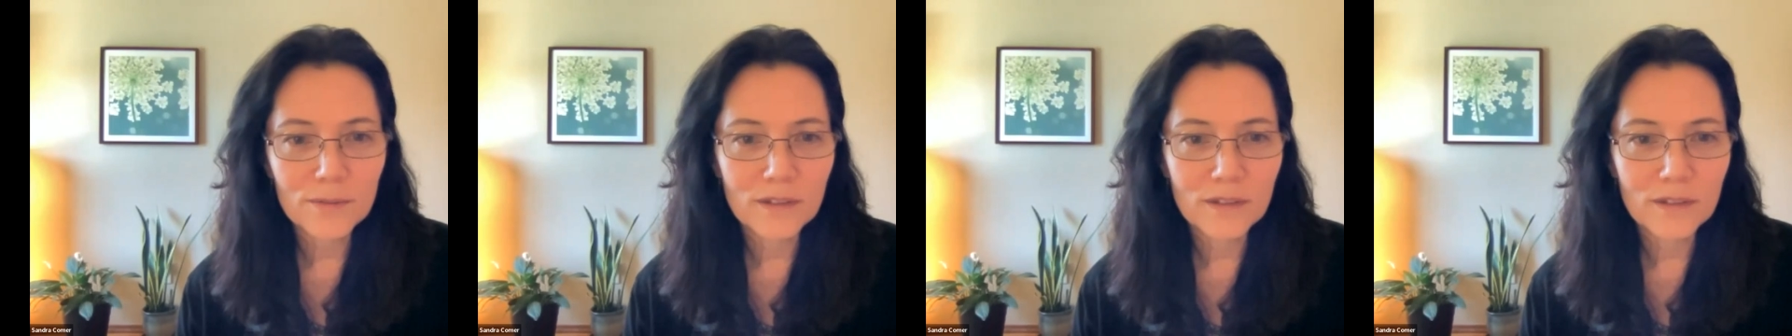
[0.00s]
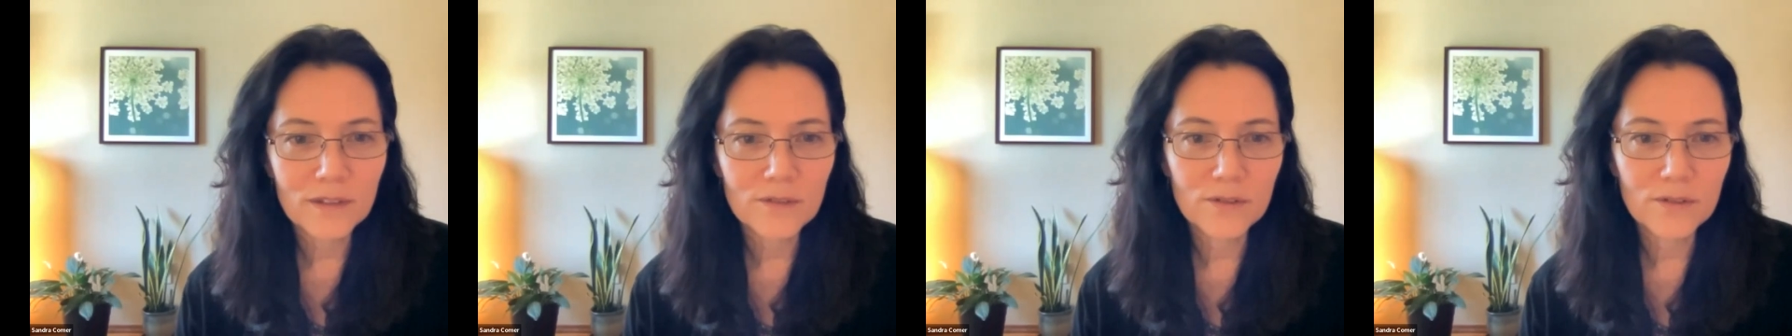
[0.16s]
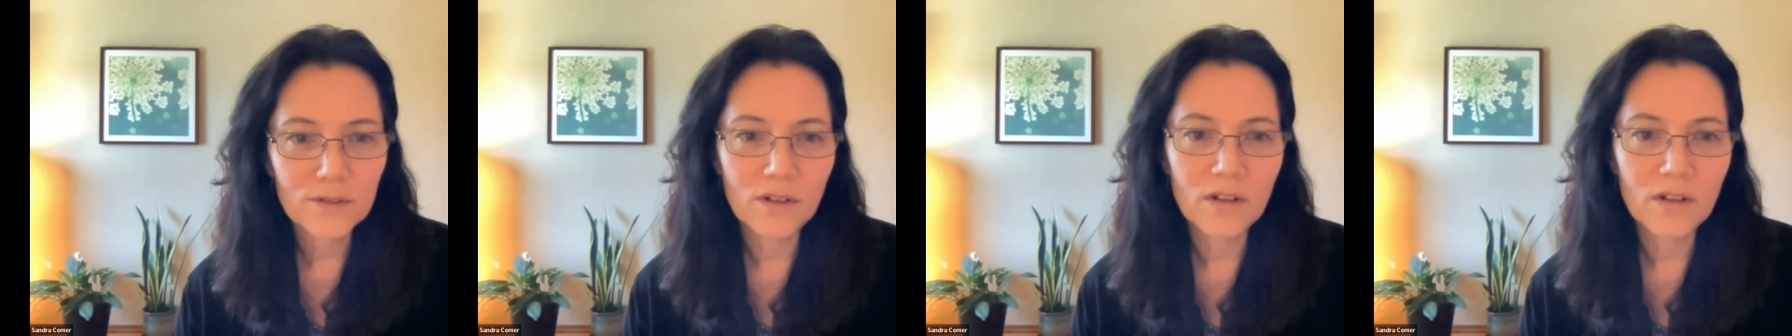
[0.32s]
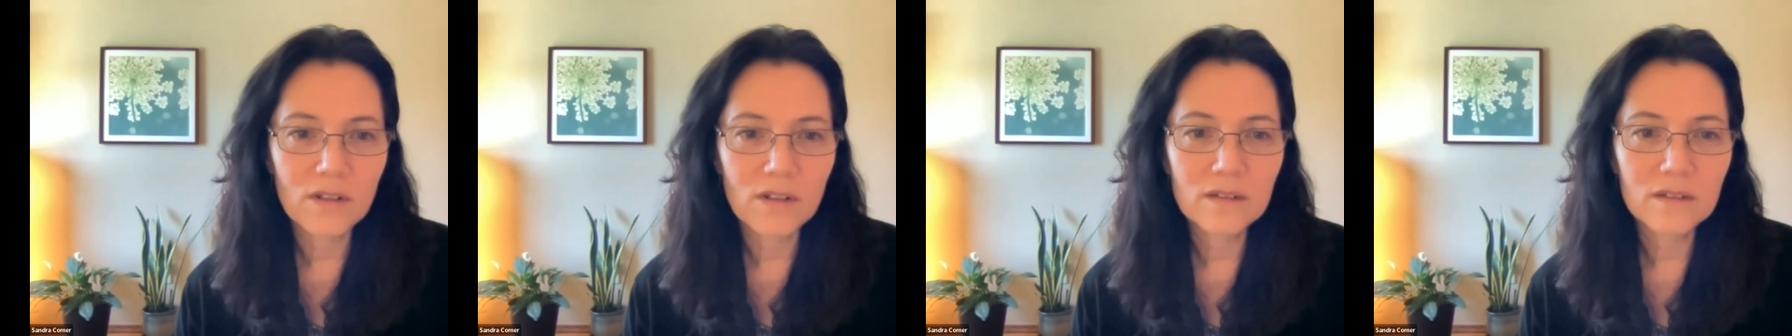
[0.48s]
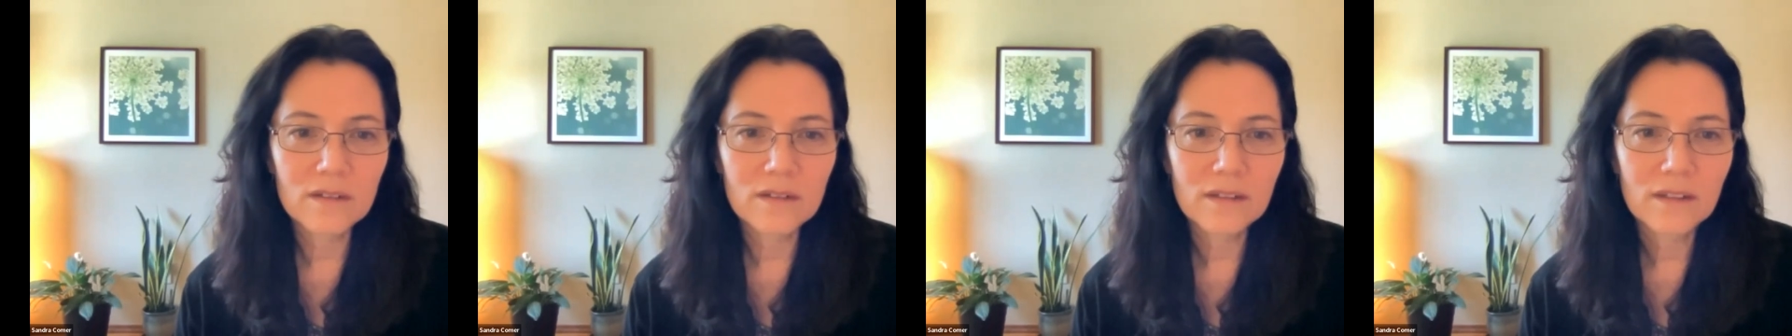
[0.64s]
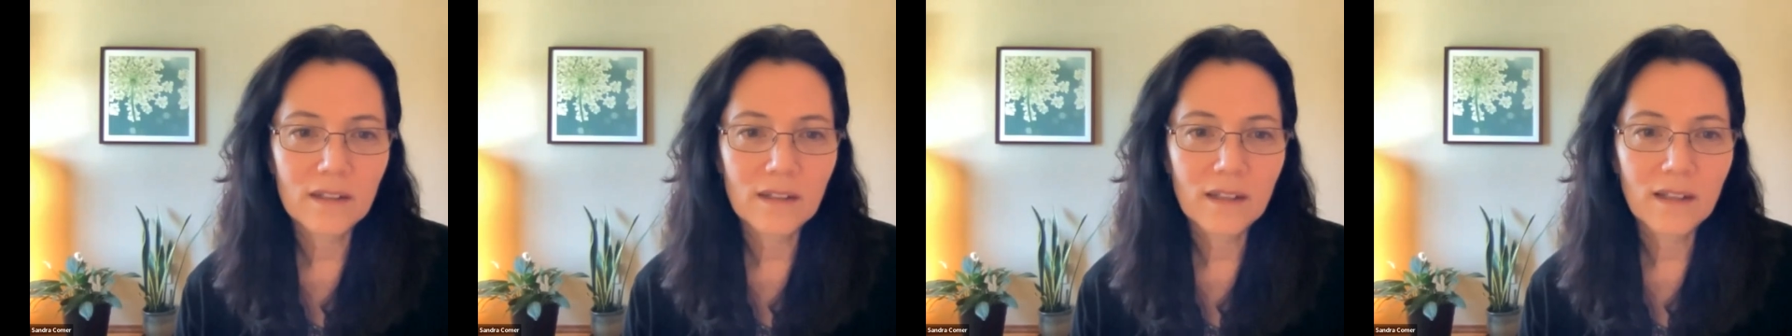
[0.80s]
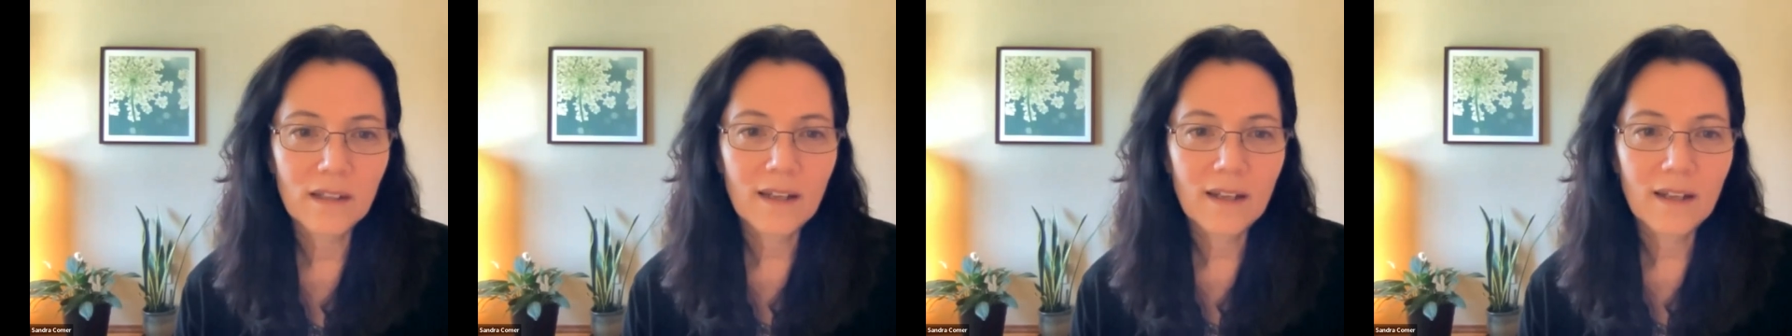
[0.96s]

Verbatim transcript: withdrawal,